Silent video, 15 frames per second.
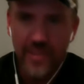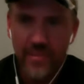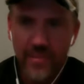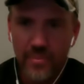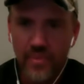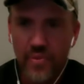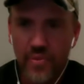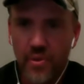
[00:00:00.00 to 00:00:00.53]

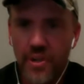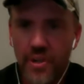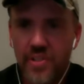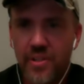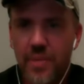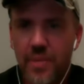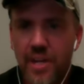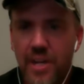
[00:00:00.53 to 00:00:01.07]
before I
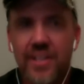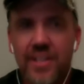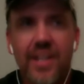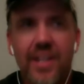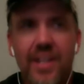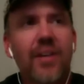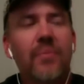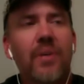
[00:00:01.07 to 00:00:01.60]
turn it back to
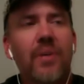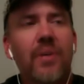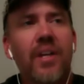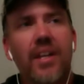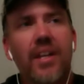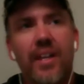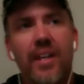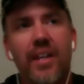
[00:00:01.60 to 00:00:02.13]
him,
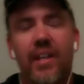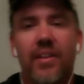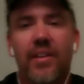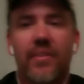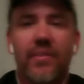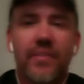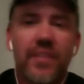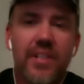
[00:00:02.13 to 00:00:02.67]

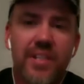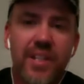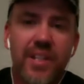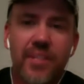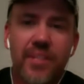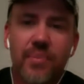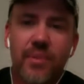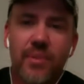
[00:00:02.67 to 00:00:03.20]
the
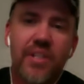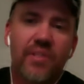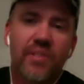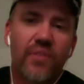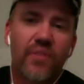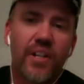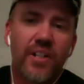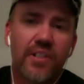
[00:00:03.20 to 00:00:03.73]
sixth place
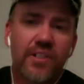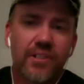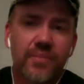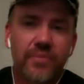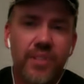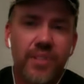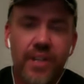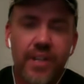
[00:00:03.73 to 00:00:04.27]
finish,
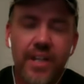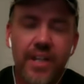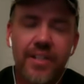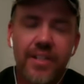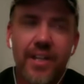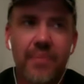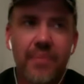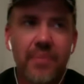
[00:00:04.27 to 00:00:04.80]
hitting
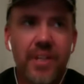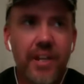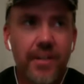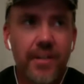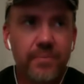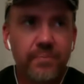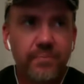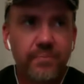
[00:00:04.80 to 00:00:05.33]
top
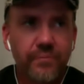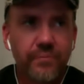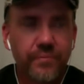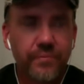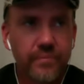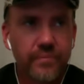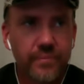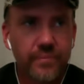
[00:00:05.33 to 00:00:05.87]
10,
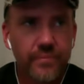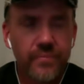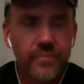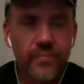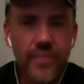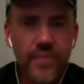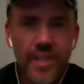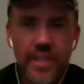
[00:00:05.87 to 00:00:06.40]

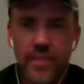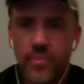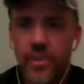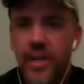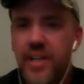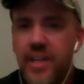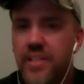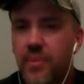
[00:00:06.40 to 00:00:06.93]
and the
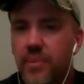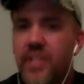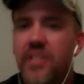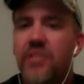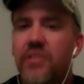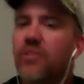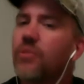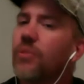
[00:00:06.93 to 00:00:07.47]

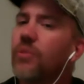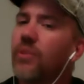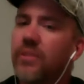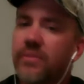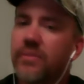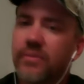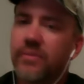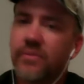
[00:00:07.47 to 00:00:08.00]
prizes are cool
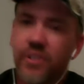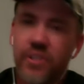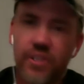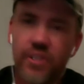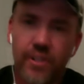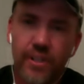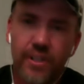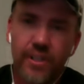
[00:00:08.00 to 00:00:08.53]
for
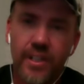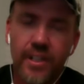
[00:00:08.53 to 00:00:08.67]
sure.